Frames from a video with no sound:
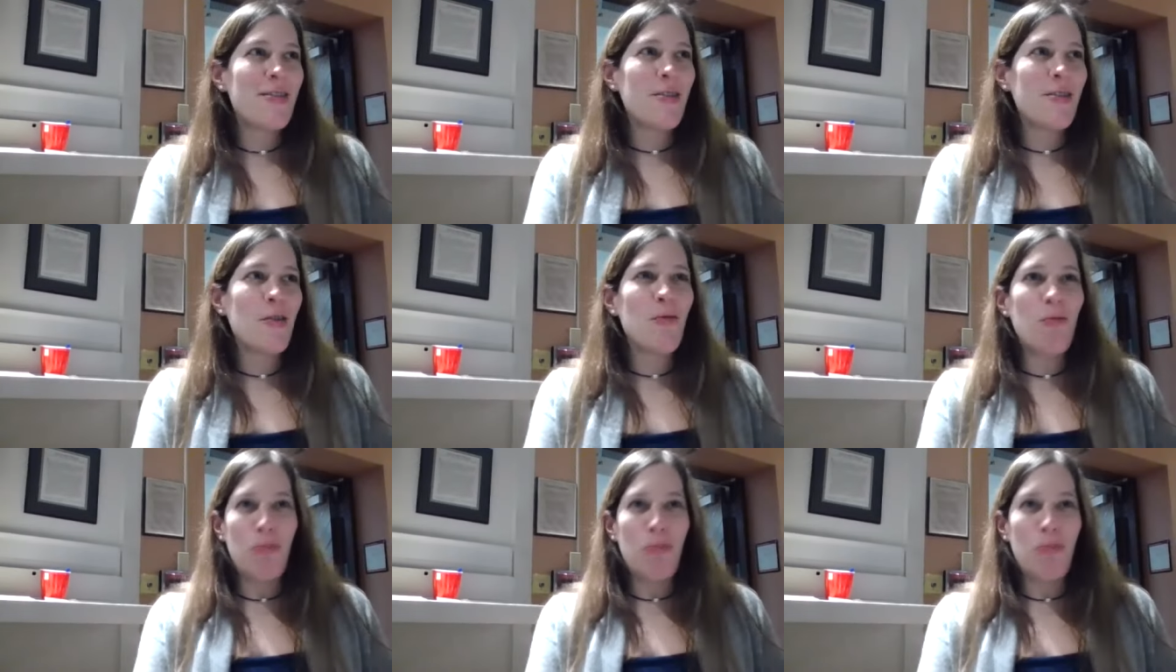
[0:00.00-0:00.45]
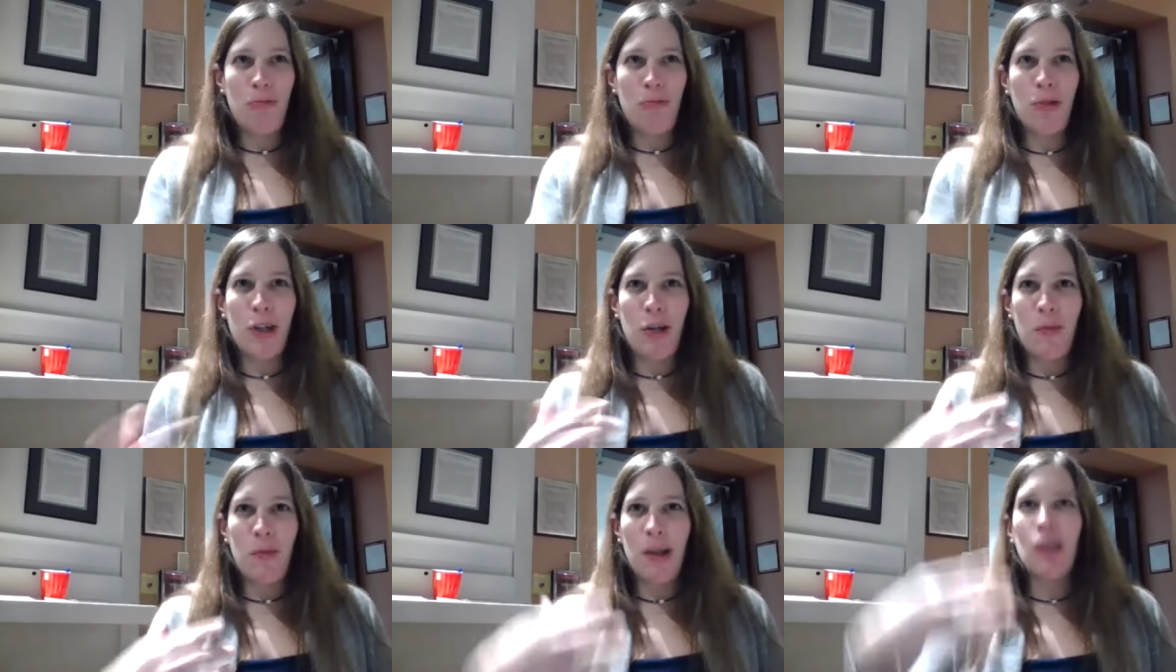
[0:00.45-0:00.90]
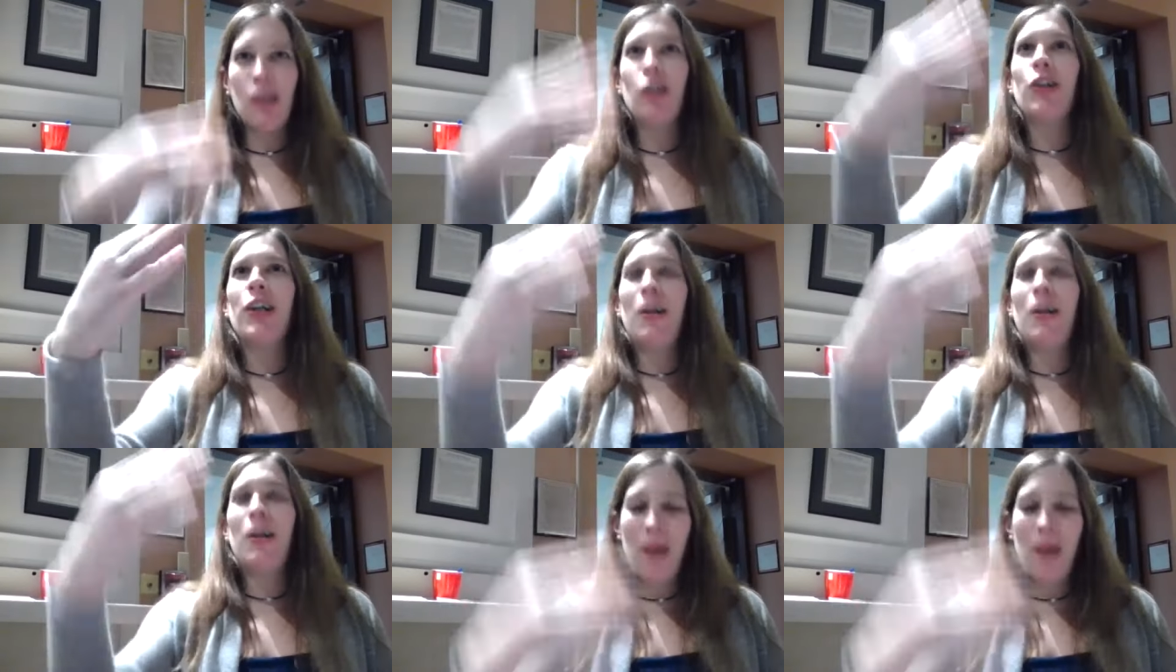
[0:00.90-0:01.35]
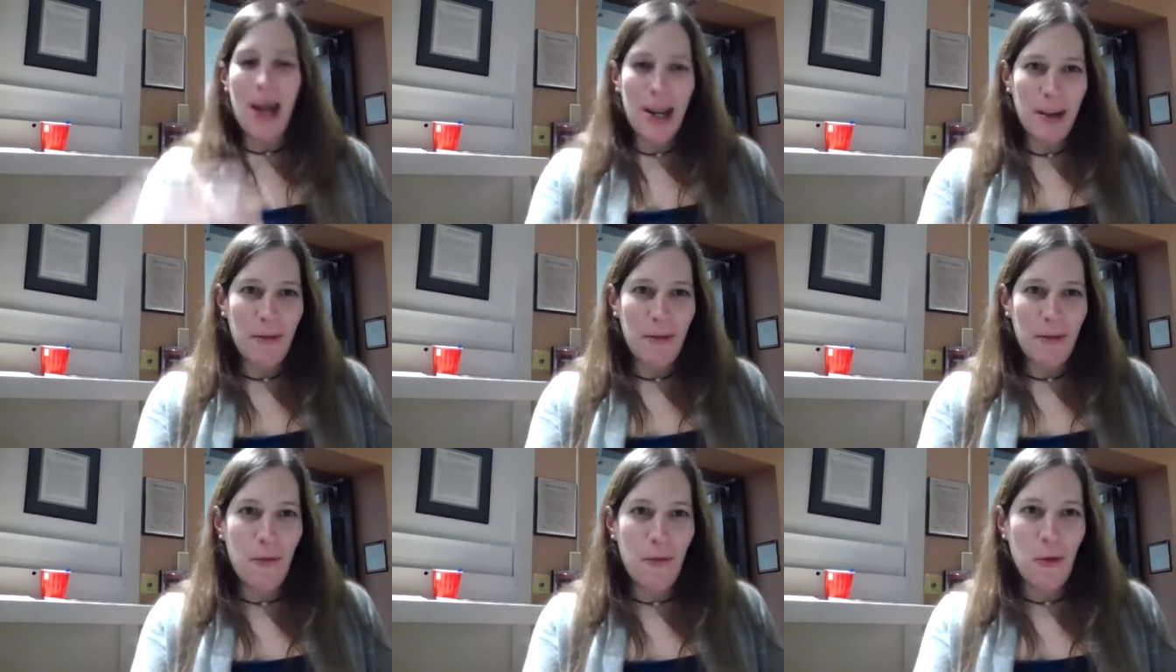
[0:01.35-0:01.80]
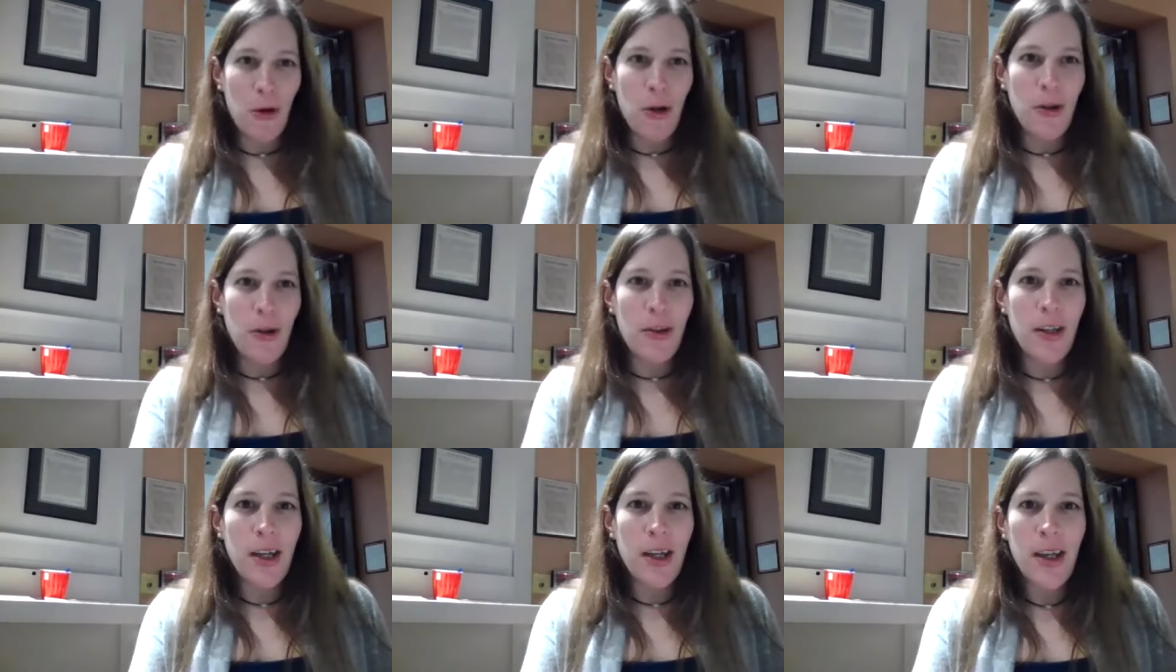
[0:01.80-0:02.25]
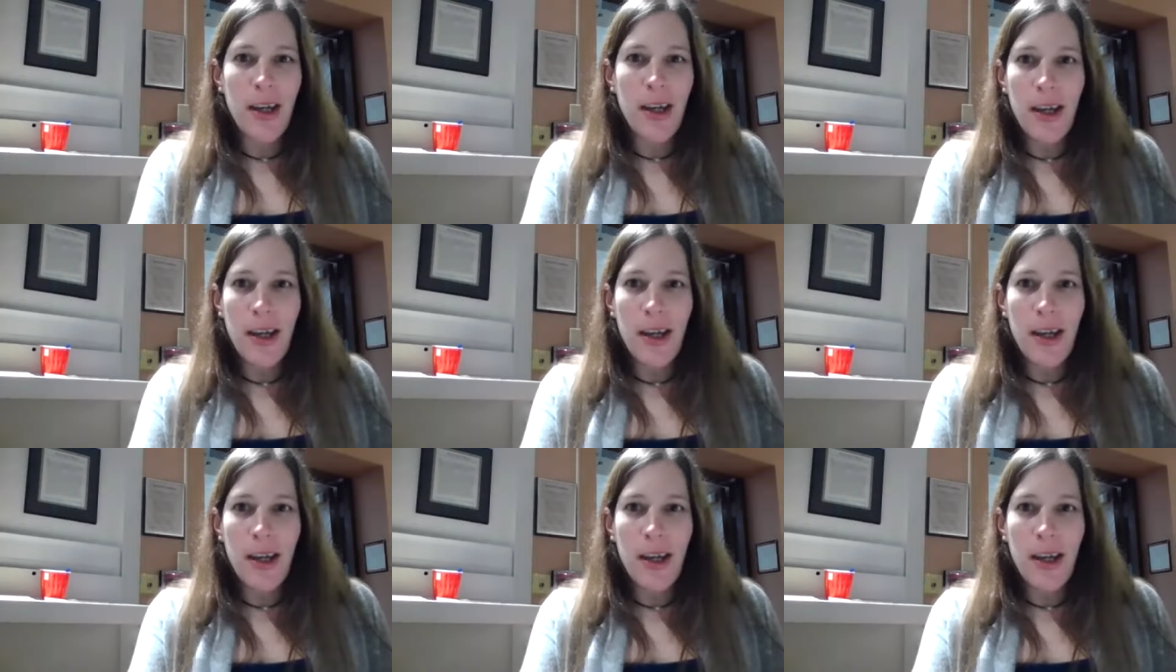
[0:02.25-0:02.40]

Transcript: So we're gonna be looking back and forth.